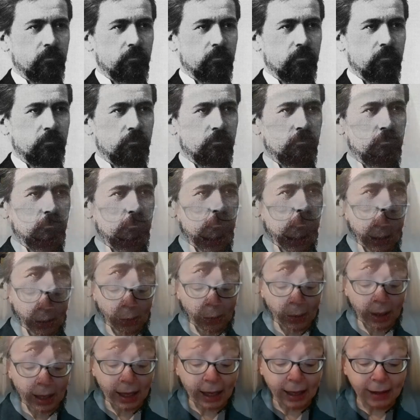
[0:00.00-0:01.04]
right to take
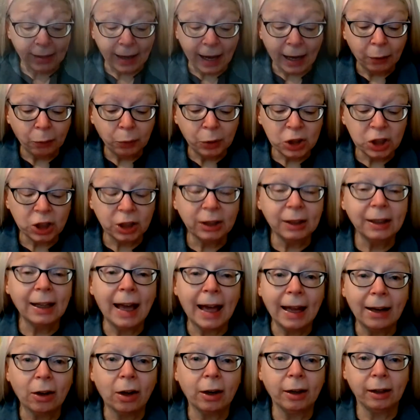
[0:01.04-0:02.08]
away that which it
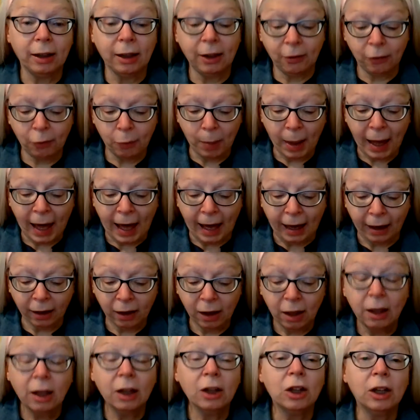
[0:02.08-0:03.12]
cannot give back,
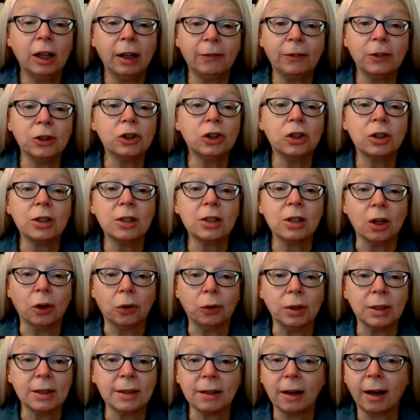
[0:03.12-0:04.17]
if it should so
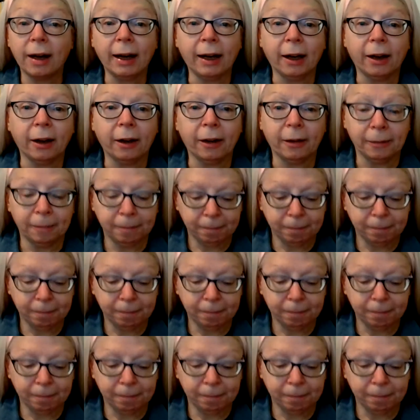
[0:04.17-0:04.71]
desire."